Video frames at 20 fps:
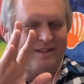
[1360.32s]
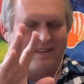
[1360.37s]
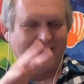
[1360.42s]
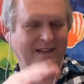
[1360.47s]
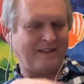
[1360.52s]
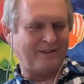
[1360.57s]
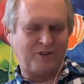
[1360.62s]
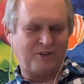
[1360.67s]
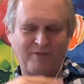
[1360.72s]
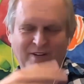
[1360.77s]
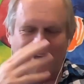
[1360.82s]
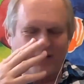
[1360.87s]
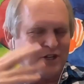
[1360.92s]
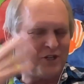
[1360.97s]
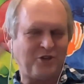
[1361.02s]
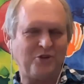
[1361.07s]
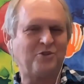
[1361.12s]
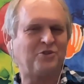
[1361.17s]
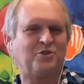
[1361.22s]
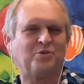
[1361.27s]
If I just
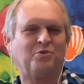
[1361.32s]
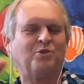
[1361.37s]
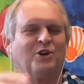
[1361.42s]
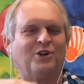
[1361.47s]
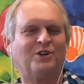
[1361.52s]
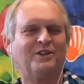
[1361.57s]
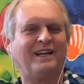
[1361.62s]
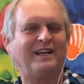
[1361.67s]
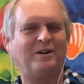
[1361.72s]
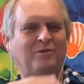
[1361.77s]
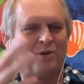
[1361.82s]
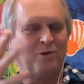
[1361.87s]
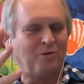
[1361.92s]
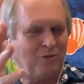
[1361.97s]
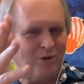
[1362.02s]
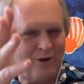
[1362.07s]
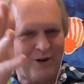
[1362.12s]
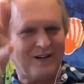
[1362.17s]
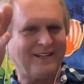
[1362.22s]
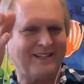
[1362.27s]
use the word, that won't
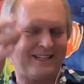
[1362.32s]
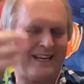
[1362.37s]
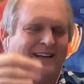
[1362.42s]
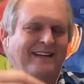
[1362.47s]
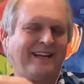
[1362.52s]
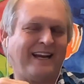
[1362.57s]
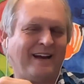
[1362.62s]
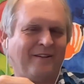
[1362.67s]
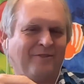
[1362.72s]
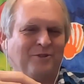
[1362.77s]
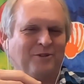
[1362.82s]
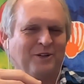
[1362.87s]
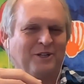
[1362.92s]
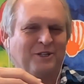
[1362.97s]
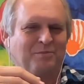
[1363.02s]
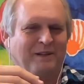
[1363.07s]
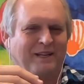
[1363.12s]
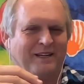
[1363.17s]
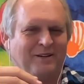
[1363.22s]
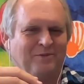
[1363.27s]
work because I'd have to
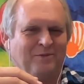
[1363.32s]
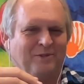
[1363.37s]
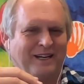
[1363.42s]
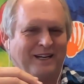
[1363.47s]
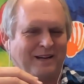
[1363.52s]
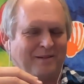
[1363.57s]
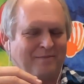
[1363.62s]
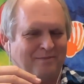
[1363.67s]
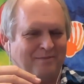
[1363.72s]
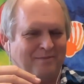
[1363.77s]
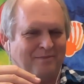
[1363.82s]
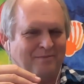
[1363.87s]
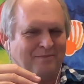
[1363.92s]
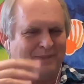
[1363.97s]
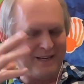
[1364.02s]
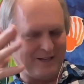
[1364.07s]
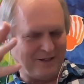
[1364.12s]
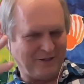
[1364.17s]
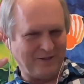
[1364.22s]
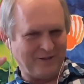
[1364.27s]
explain what I
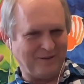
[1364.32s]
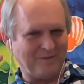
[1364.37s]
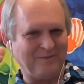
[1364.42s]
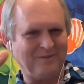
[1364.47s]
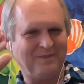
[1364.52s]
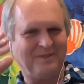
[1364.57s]
meant to them.